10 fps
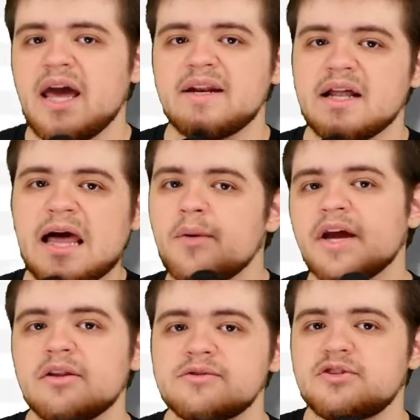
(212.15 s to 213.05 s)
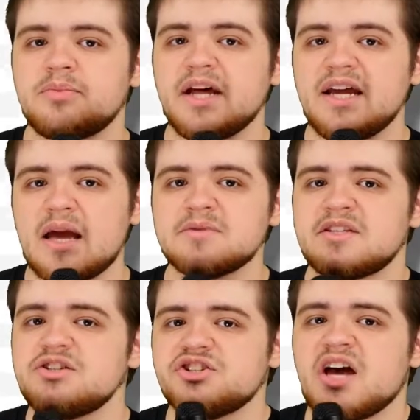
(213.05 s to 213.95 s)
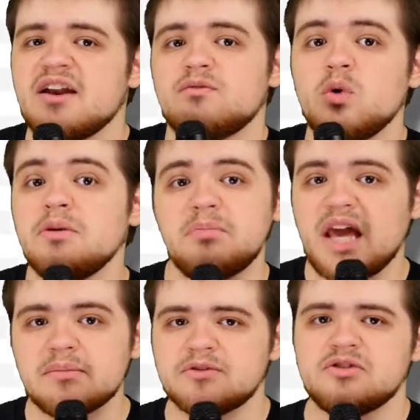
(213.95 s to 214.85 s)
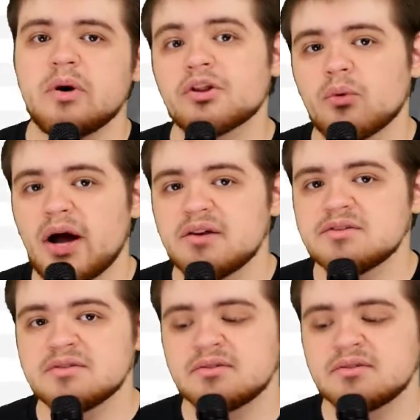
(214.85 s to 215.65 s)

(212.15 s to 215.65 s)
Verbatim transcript: and allowing others to play games that they just kind of wouldn't be able to otherwise.